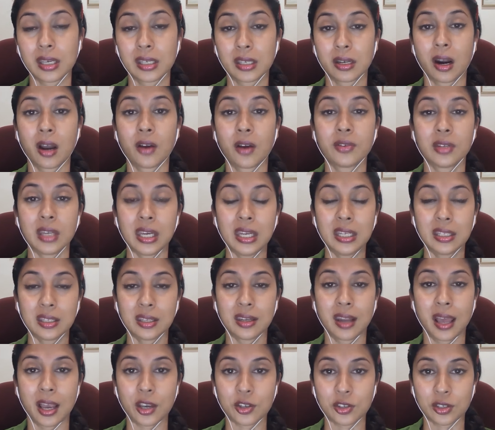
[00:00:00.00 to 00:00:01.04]
is around
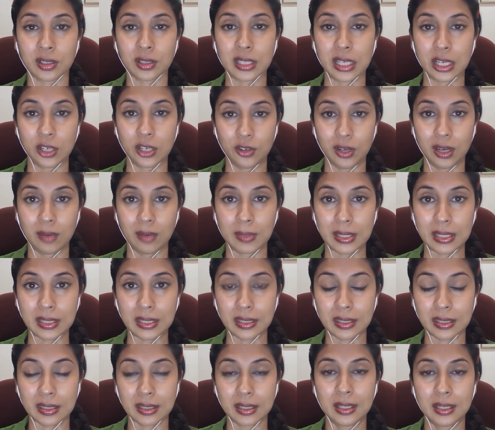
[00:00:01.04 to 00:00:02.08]
international
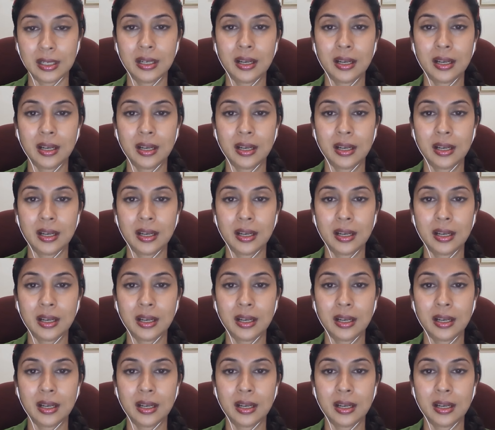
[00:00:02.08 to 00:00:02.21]
agreements.